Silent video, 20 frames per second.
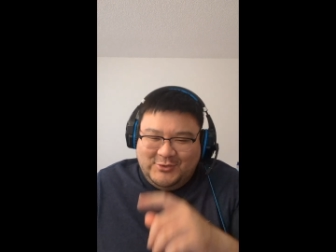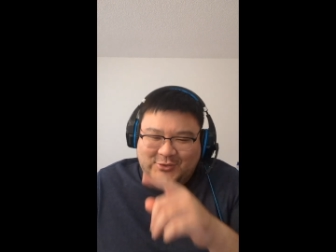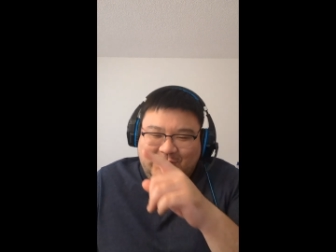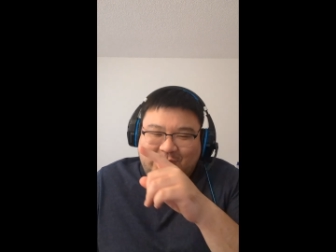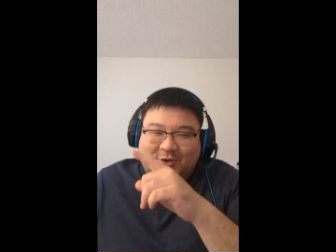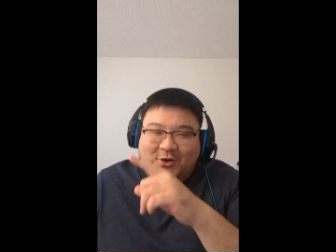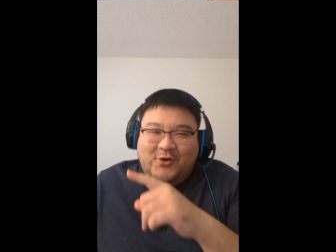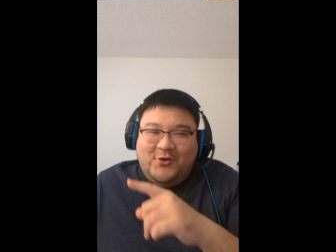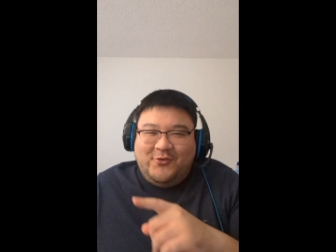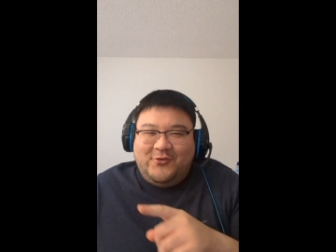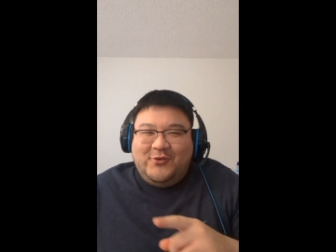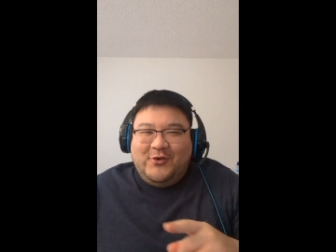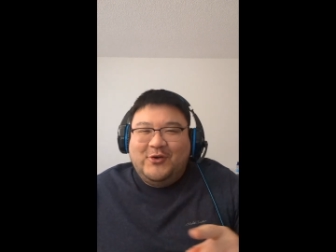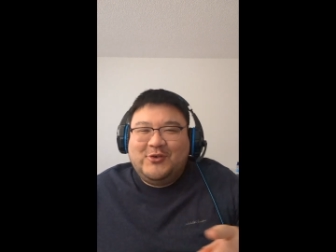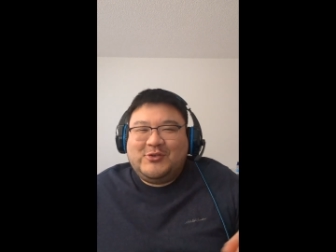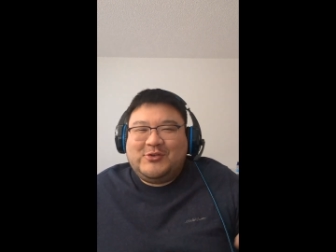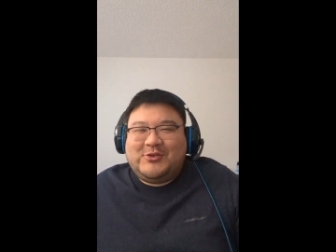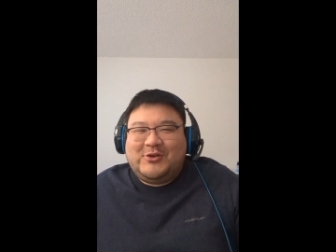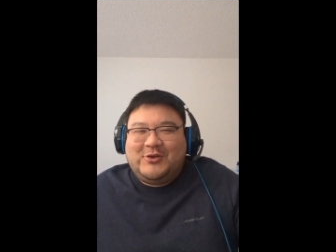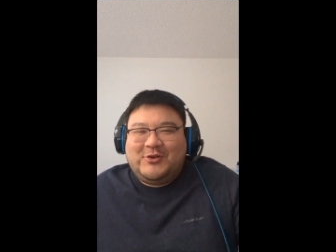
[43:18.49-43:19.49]
To go
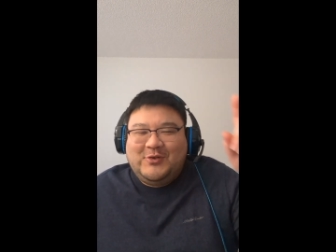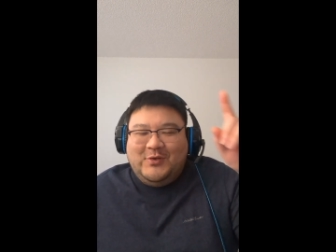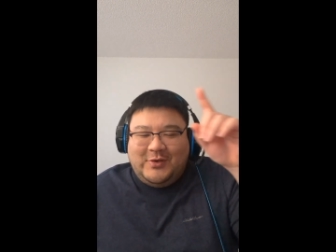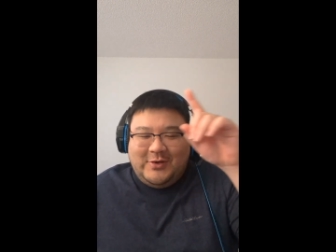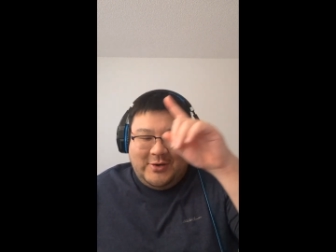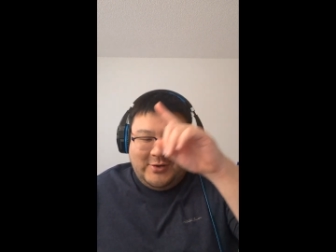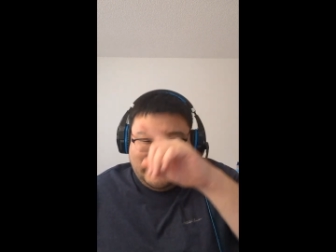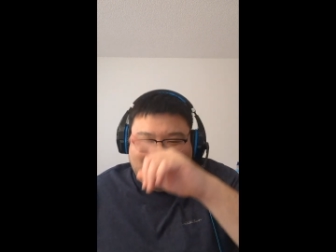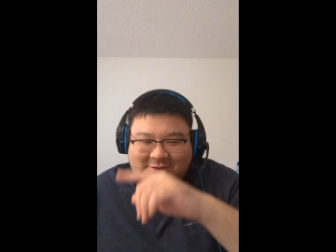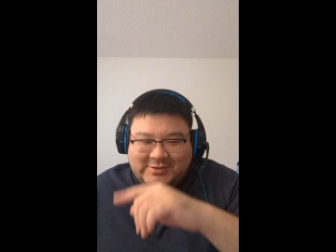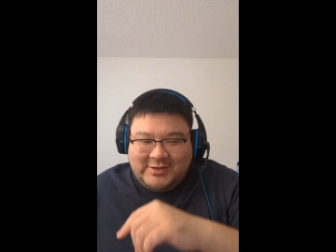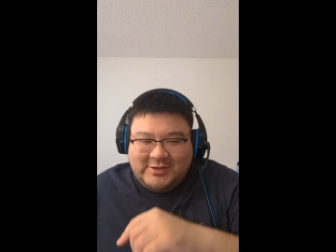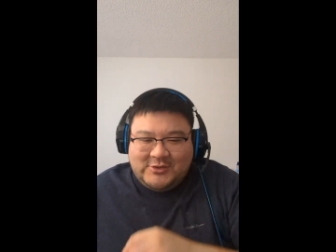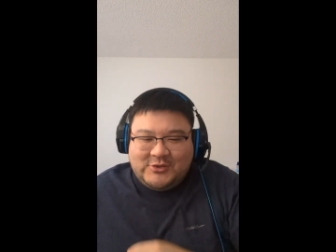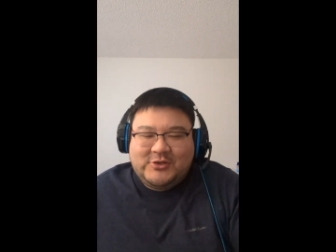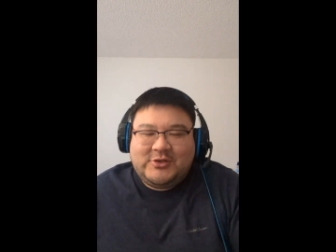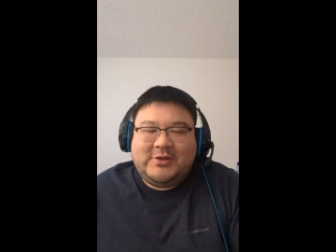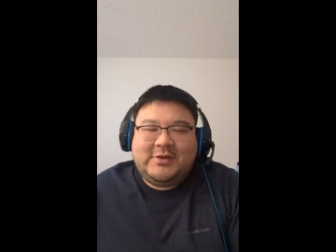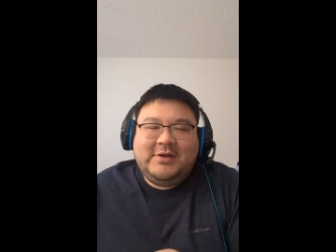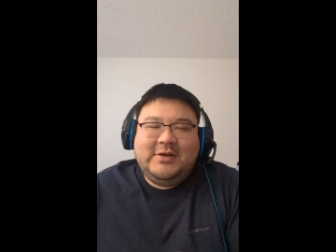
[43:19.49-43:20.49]
full circle in our
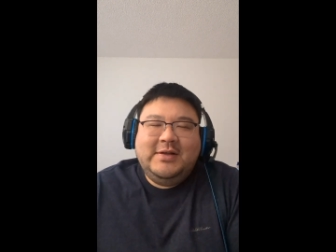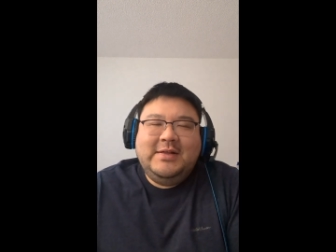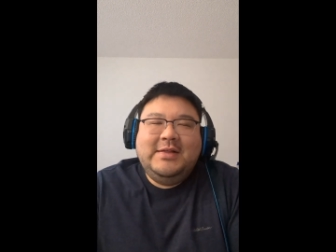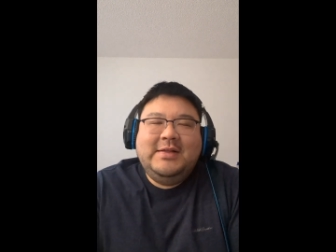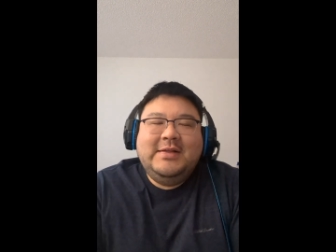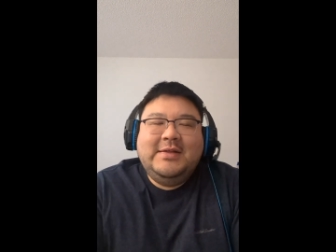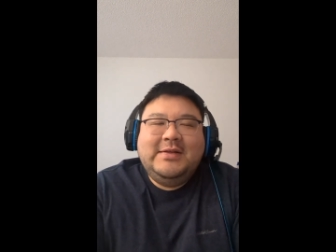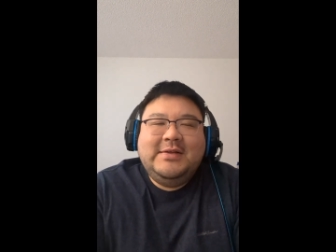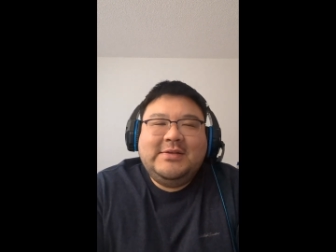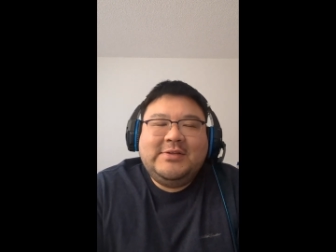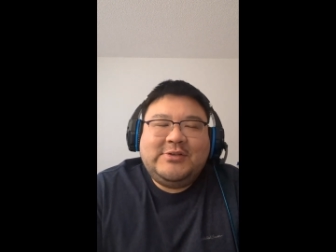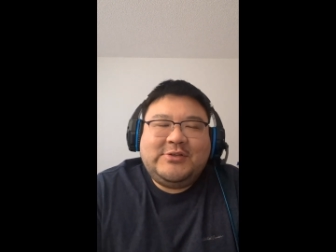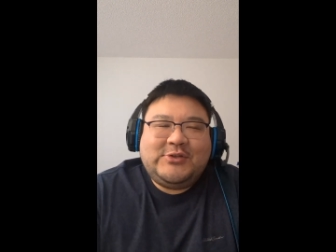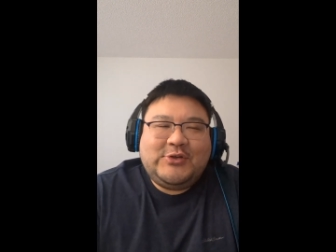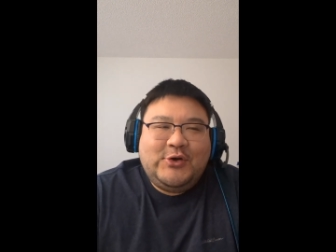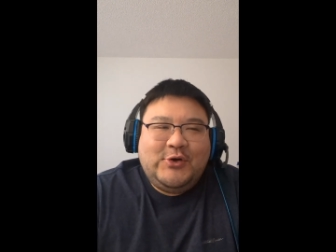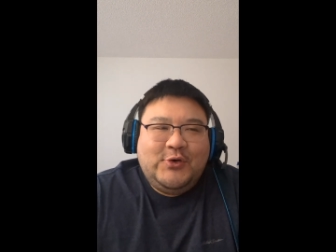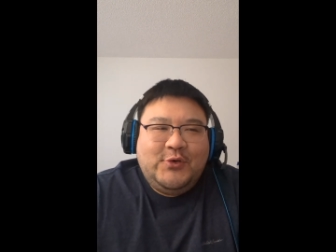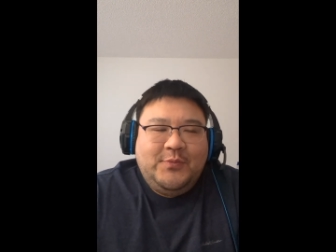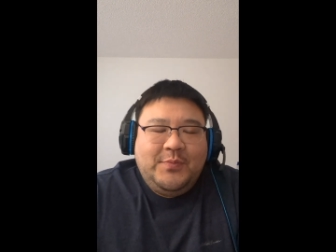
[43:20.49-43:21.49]
discussion.
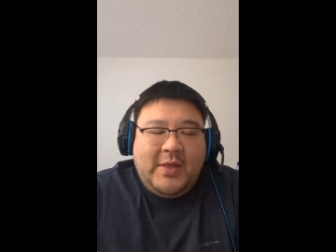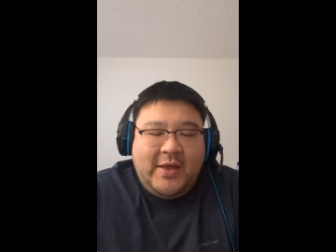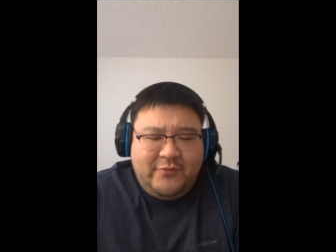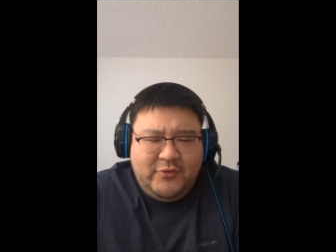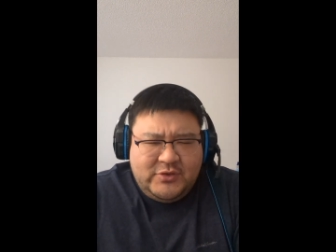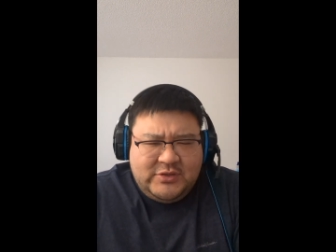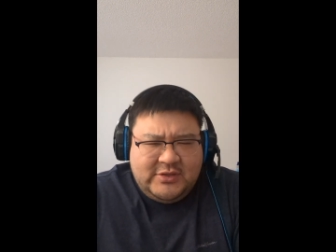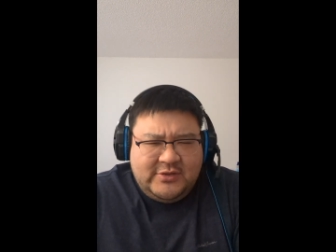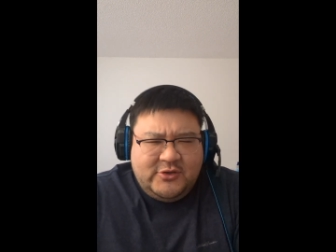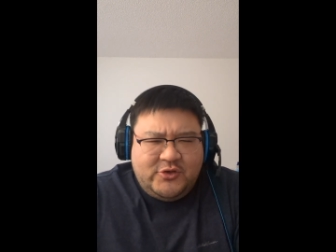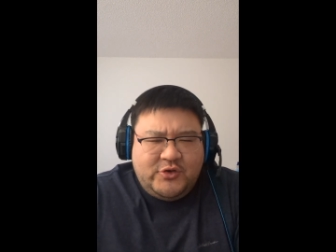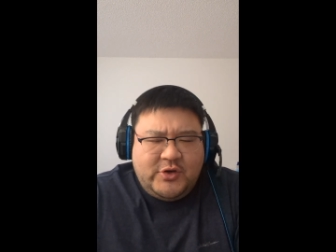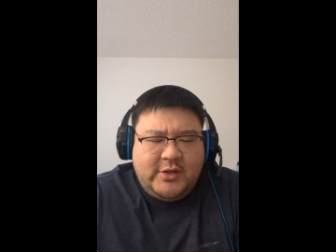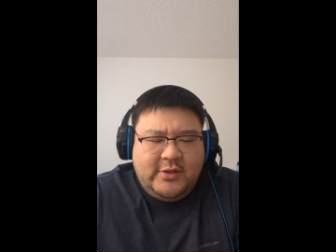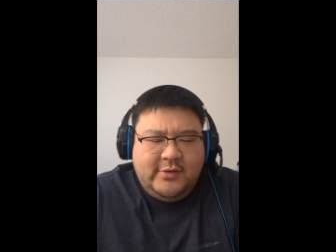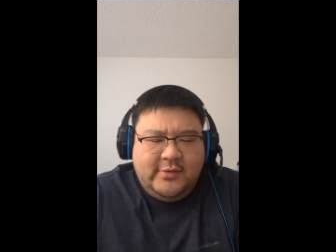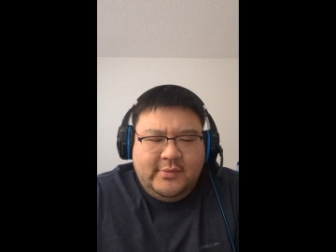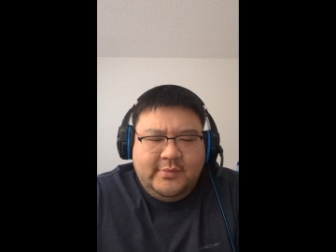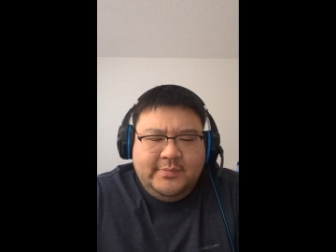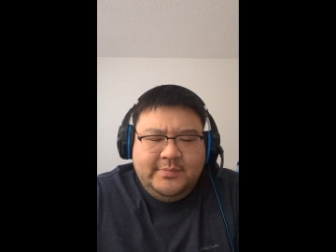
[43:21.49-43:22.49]
So, have you seen the
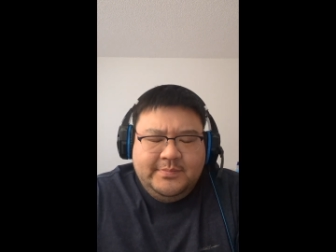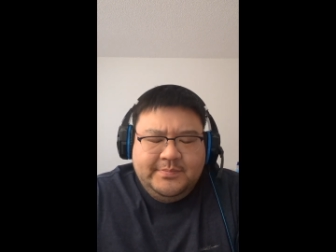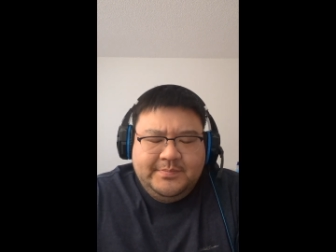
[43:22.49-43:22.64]
trailer?